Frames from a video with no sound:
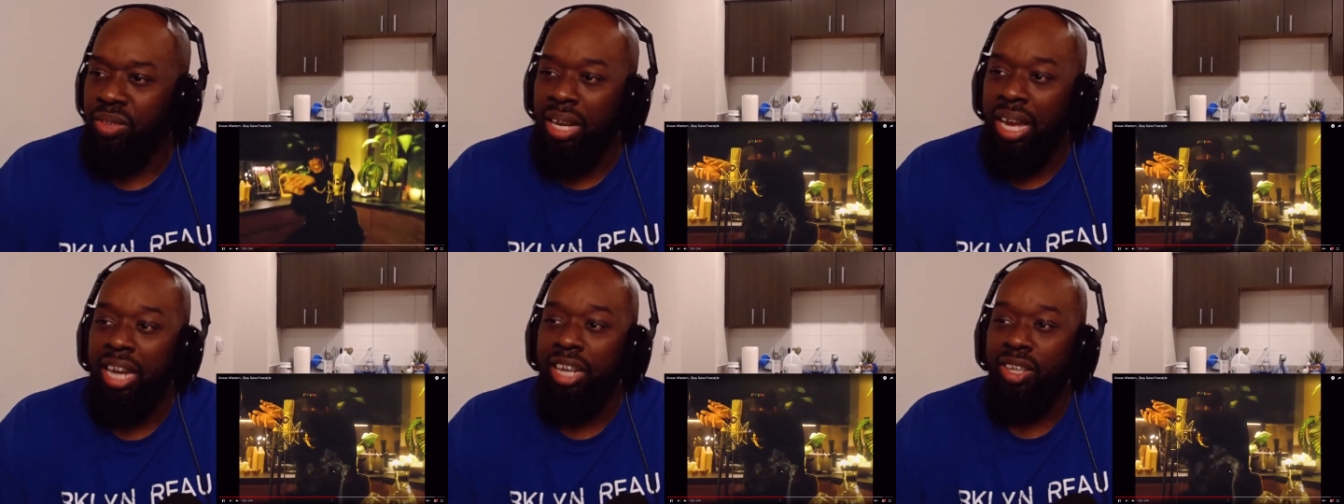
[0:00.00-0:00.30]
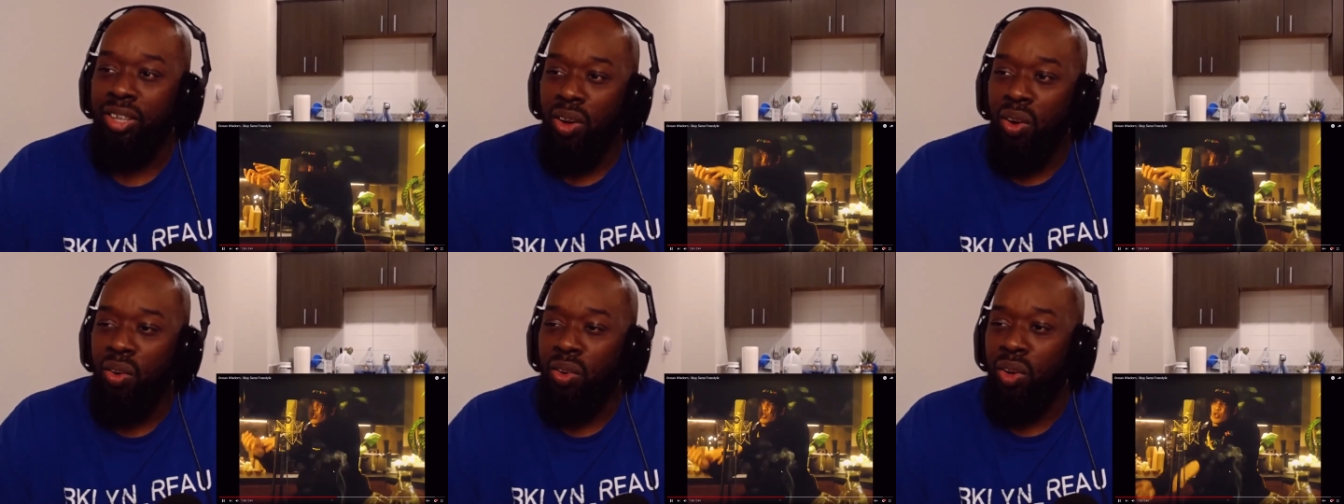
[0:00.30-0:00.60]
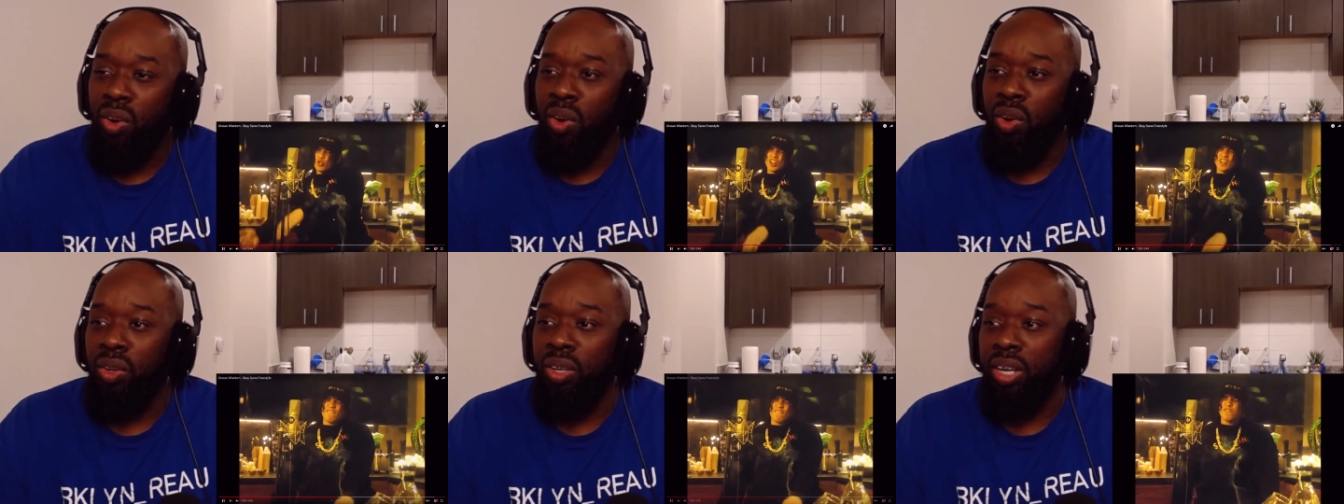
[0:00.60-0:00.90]

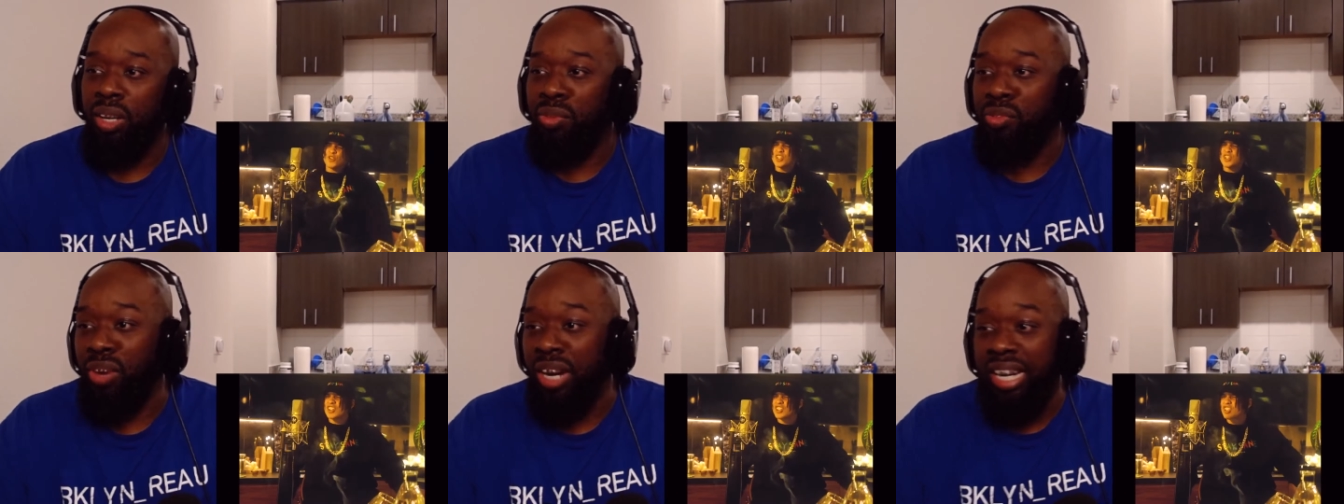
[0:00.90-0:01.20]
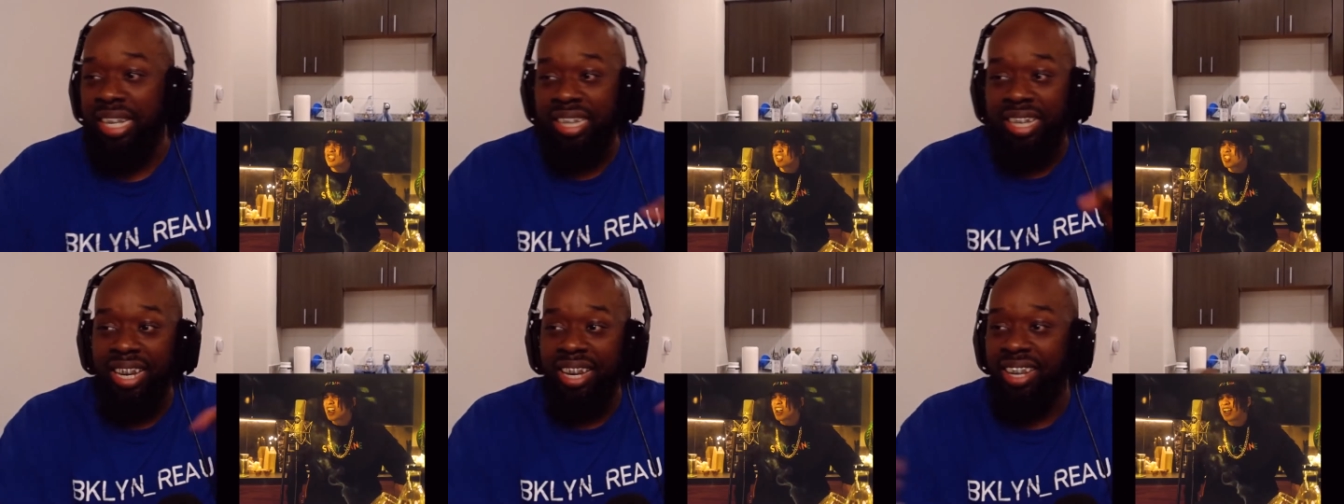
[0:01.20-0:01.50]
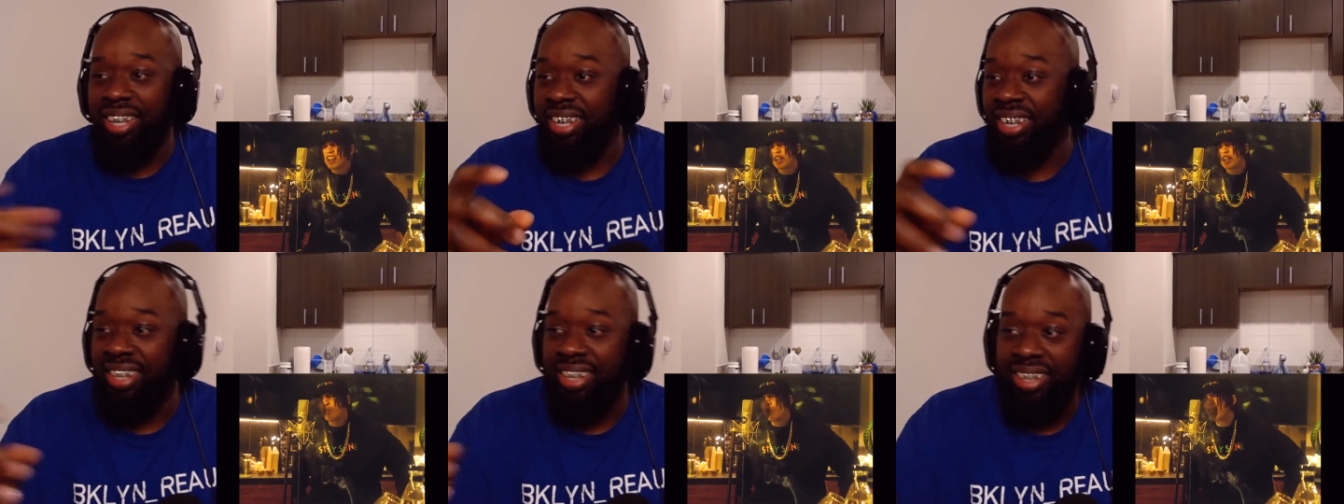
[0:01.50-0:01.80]
Goku in the
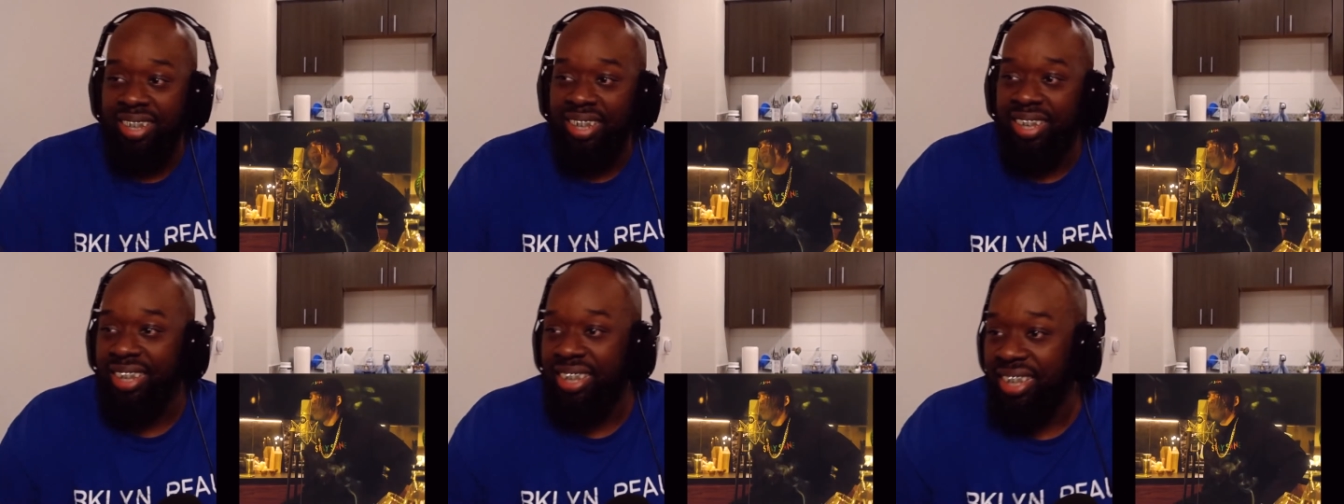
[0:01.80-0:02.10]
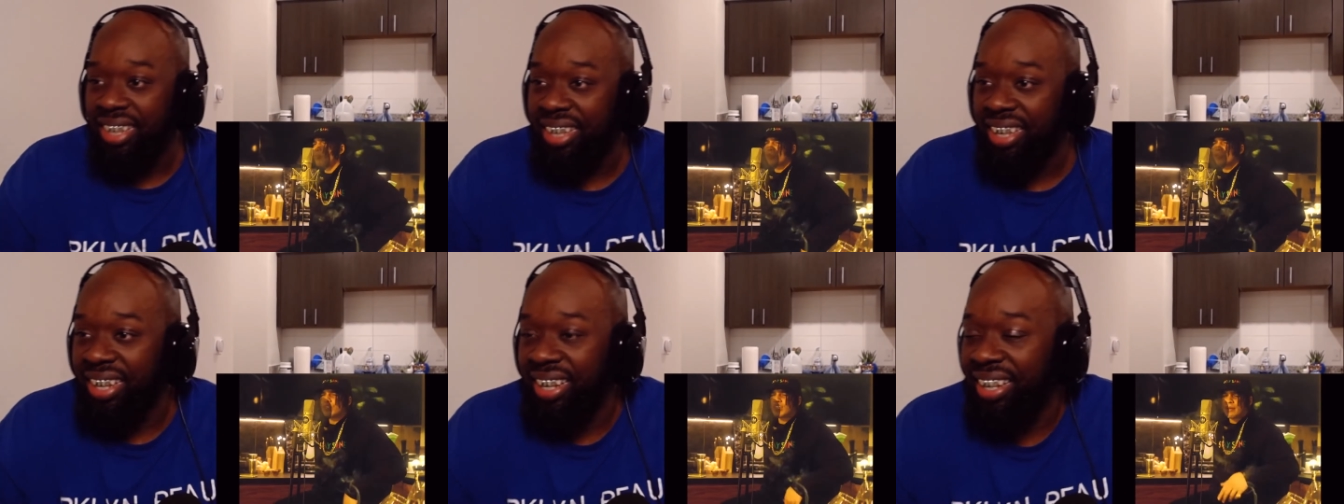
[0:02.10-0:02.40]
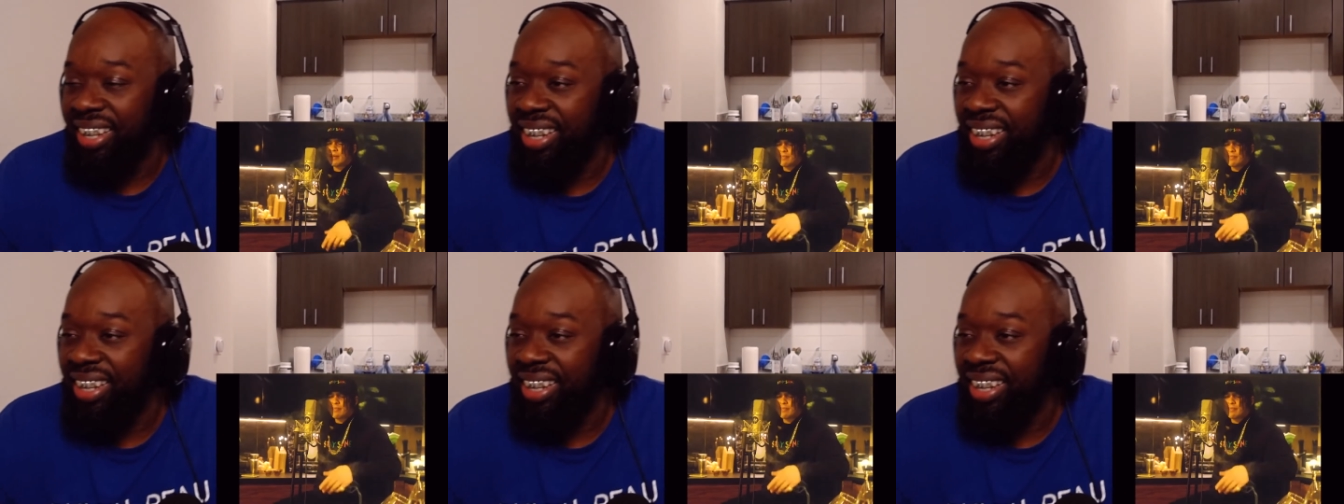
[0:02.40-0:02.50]
Frieza. Them